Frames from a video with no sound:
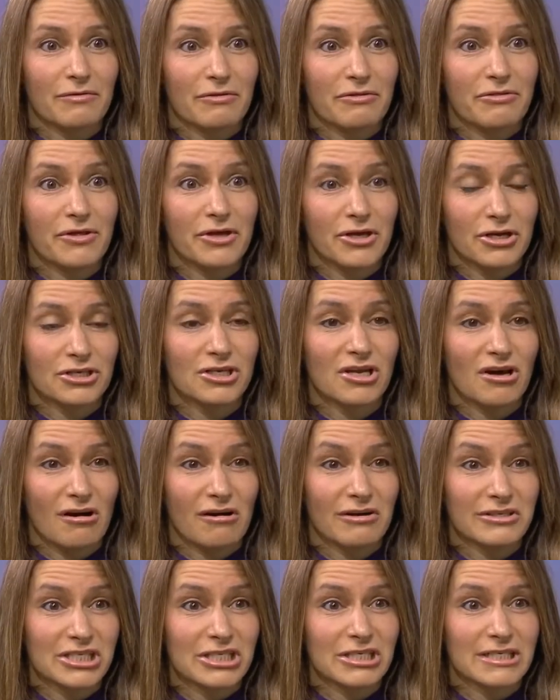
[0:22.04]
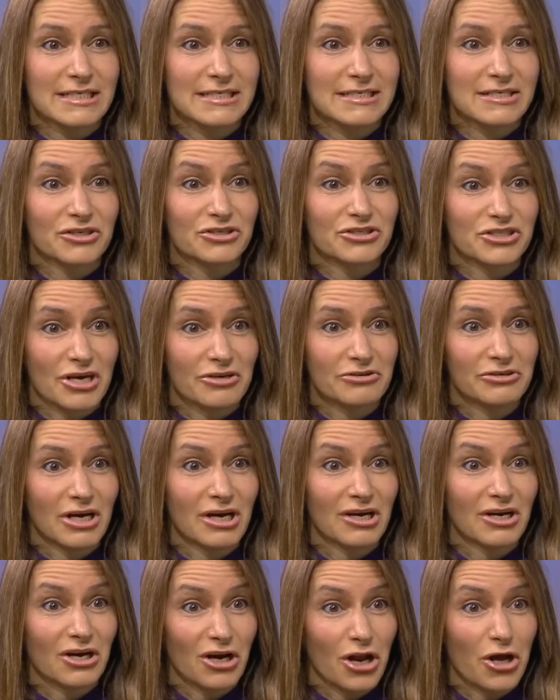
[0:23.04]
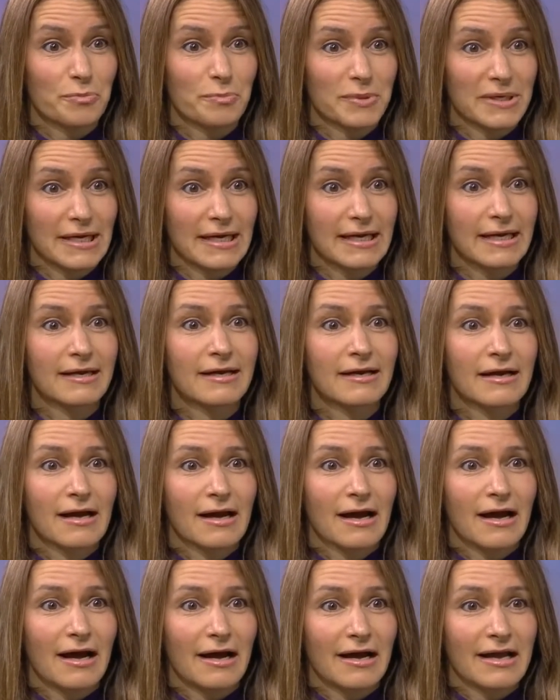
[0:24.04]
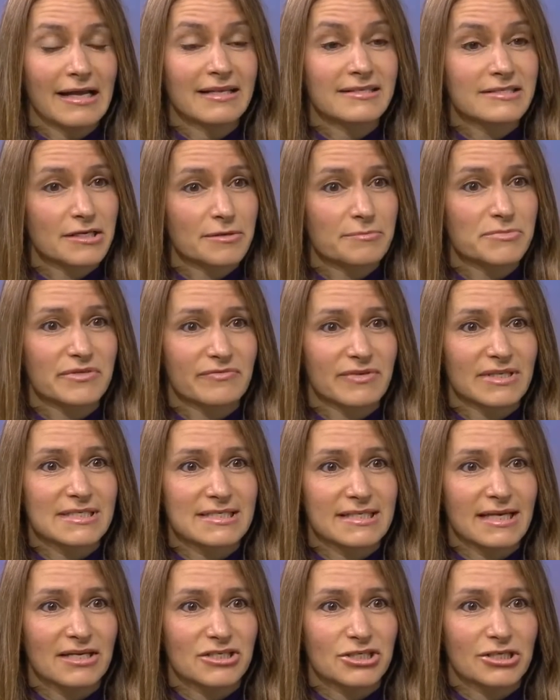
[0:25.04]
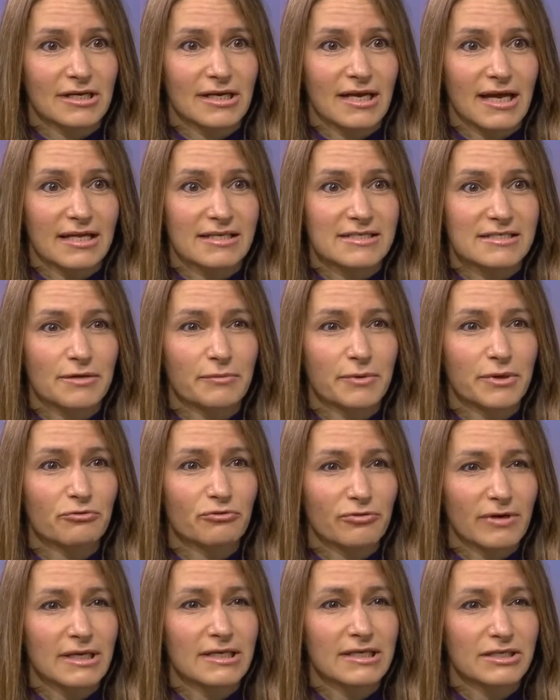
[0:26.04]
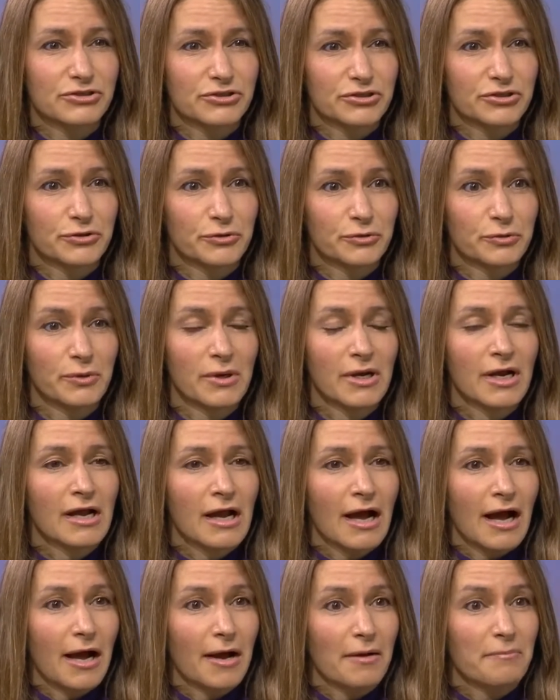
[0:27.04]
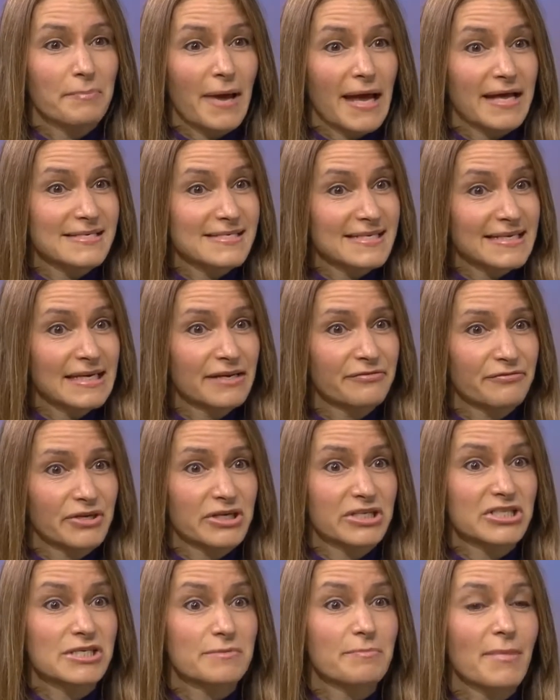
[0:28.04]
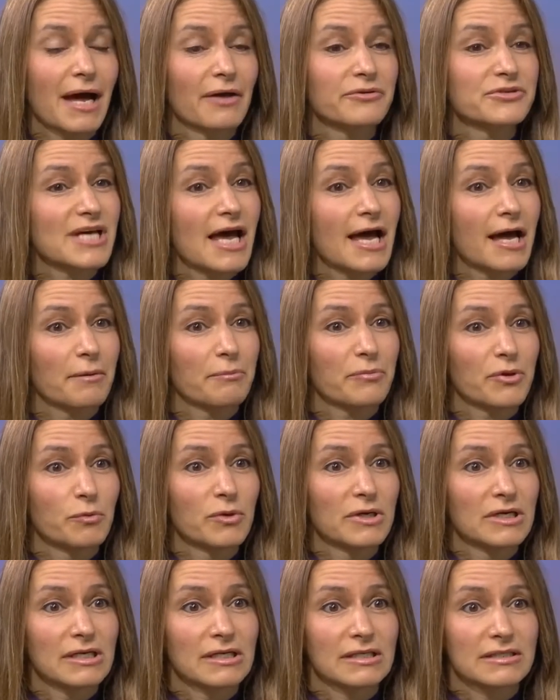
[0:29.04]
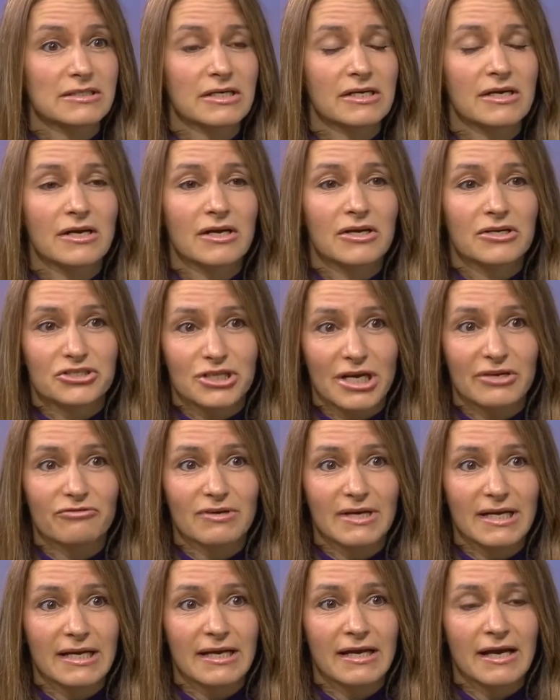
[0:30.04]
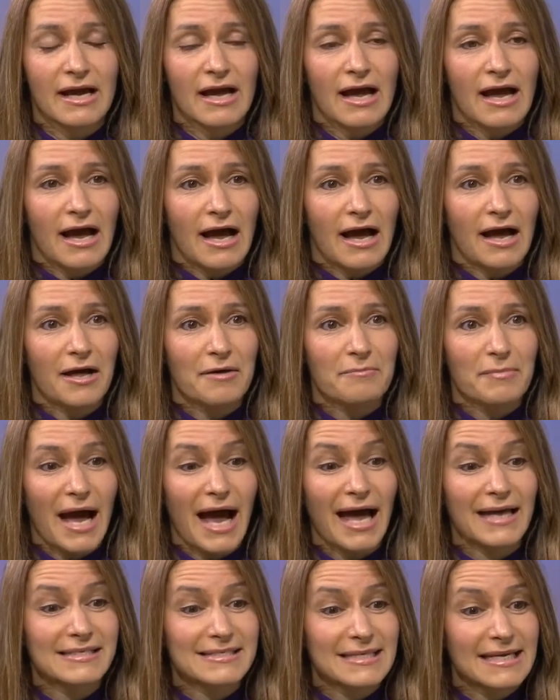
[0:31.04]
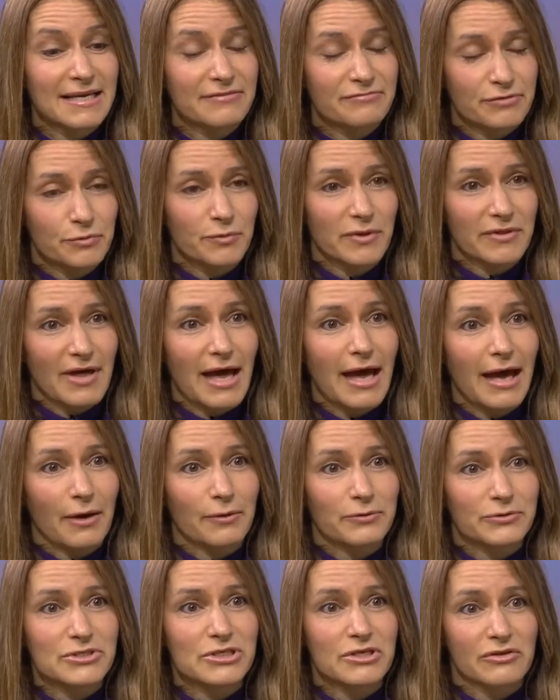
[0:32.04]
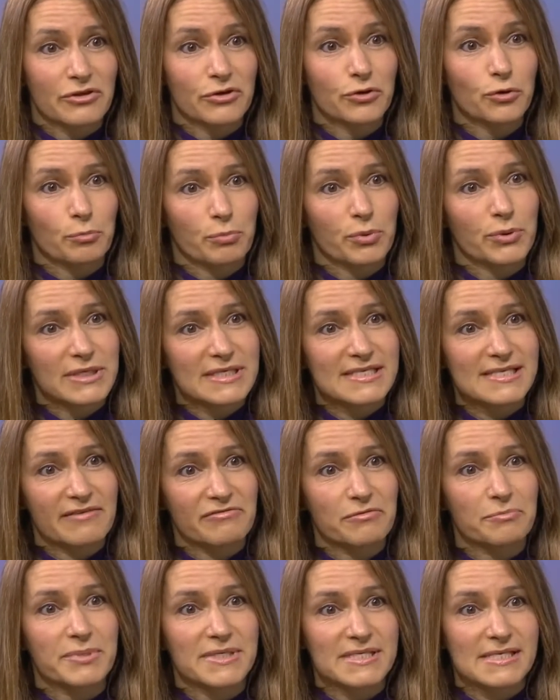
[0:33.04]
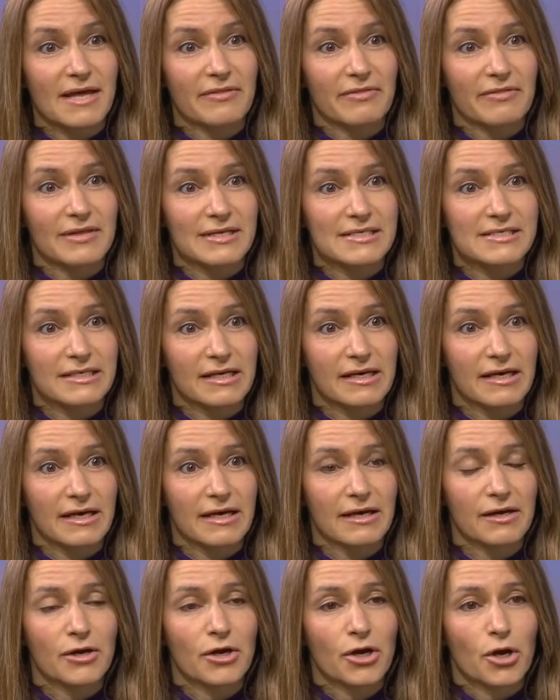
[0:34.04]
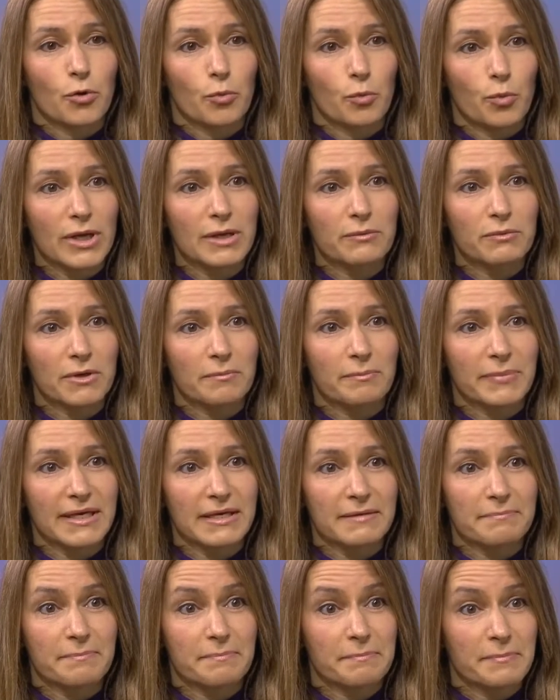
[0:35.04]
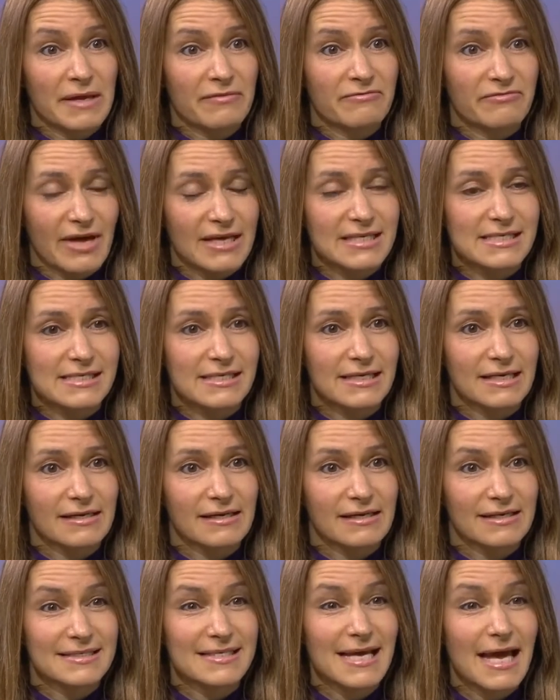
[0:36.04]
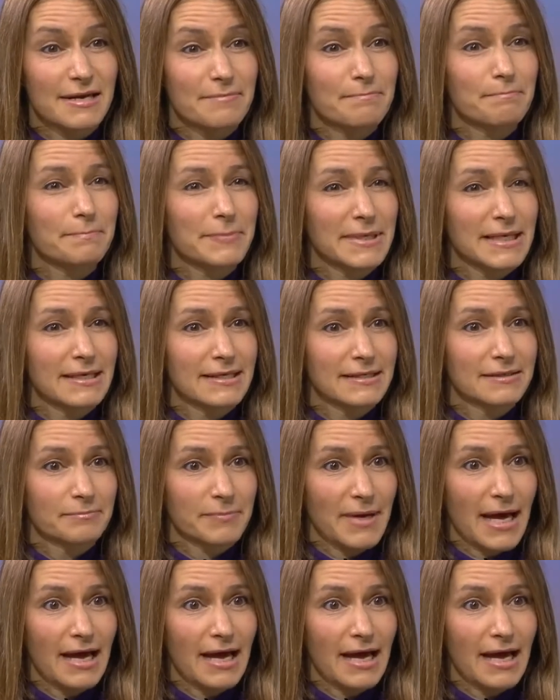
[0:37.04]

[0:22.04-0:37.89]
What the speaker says: third largest donor globally in terms of international aid. So we really do pay a significant amount to help the world generally. And even without the 0.7% this year, we will be investing £10 billion.